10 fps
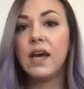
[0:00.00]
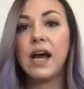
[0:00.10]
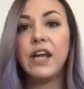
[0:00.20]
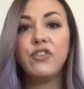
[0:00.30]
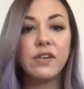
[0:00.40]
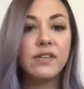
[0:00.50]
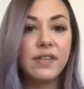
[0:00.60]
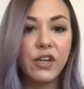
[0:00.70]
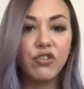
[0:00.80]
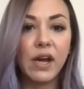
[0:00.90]
I just
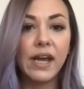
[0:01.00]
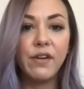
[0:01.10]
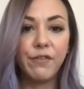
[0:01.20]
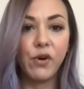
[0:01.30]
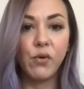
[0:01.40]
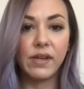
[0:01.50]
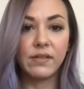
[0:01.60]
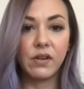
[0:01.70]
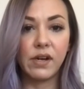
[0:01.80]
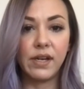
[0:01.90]
like try to
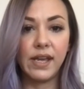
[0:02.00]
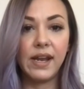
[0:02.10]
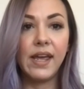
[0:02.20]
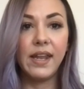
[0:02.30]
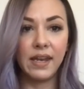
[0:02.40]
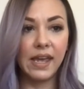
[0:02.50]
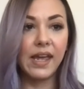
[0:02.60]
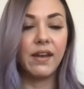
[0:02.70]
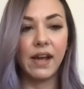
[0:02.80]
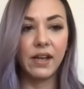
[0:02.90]
focus on, and
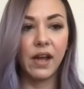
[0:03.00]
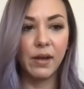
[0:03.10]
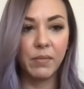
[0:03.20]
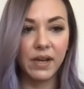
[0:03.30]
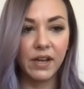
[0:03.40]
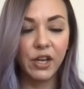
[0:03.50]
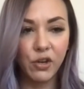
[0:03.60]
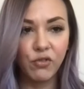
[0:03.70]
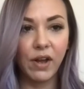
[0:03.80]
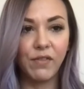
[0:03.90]
again, I'm a
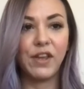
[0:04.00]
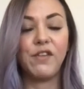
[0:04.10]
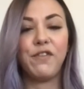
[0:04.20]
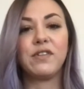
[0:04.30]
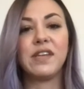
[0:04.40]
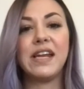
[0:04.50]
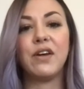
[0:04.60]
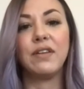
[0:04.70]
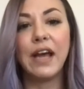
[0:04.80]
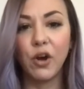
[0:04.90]
huge advocate for saying
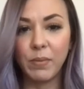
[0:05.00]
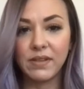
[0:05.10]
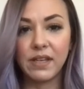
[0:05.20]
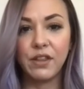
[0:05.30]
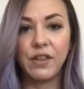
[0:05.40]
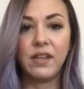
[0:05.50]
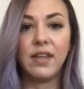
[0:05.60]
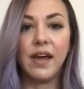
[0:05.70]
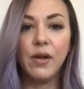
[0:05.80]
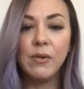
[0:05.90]
out loud, because I think
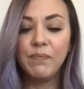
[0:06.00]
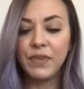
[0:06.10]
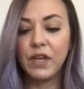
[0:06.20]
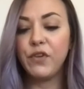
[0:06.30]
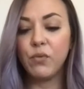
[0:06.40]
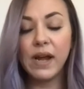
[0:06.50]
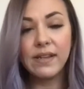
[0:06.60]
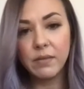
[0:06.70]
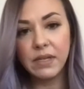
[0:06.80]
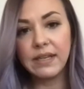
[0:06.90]
that if you
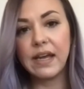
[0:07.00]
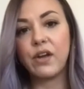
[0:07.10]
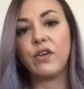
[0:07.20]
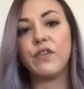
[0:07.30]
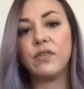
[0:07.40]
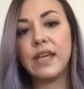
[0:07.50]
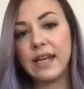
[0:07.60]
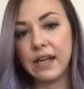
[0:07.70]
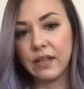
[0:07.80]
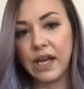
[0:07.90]
write something down or if you say
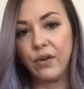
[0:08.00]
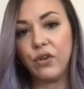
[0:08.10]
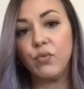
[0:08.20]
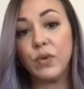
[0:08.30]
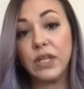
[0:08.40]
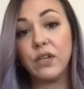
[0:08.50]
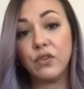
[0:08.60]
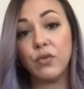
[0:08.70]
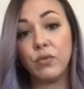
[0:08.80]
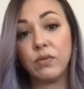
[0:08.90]
it out loud, you really
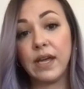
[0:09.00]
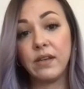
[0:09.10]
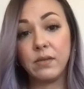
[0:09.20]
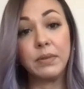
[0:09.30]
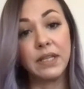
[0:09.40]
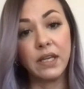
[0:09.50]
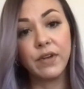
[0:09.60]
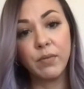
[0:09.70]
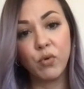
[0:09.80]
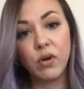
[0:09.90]
do tend to believe
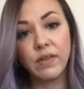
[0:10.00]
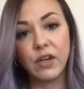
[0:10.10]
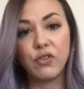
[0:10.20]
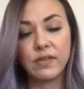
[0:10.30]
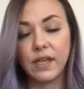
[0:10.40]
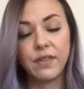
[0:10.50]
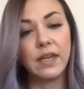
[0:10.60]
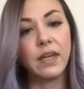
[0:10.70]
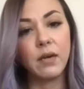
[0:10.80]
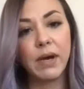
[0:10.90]
it more than just like
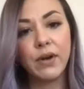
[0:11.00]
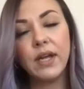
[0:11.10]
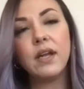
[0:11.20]
thinking about it.